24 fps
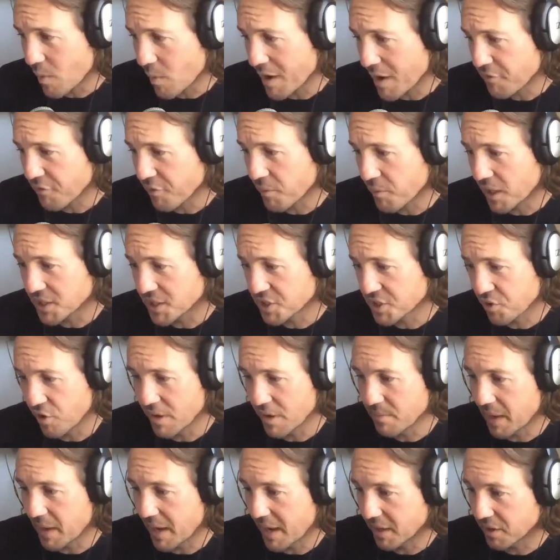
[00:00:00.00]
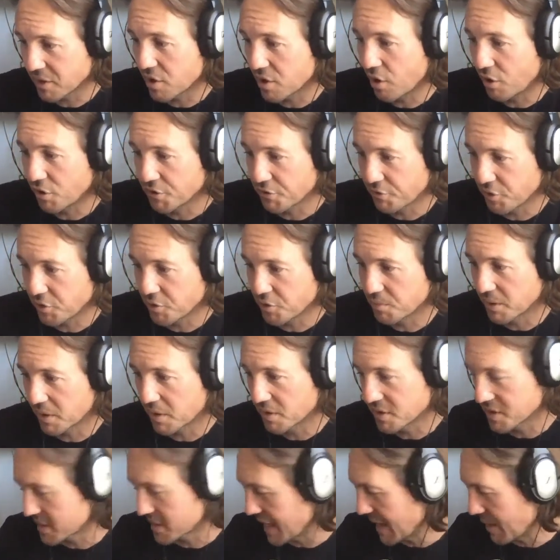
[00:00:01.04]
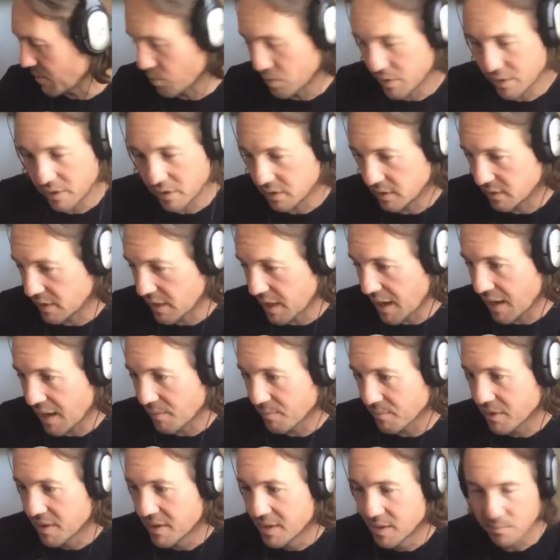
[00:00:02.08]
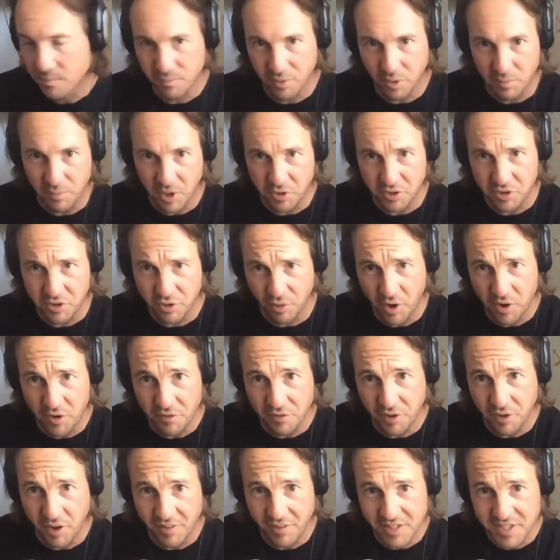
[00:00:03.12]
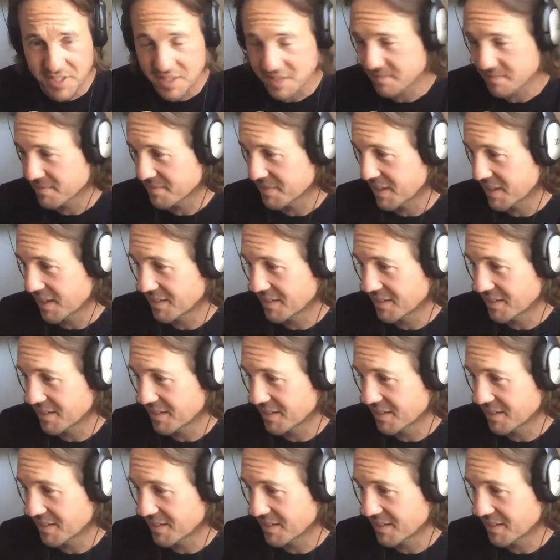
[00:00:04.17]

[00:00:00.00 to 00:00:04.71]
Stay away from ice cream and cold food because that will um, promote coronavirus.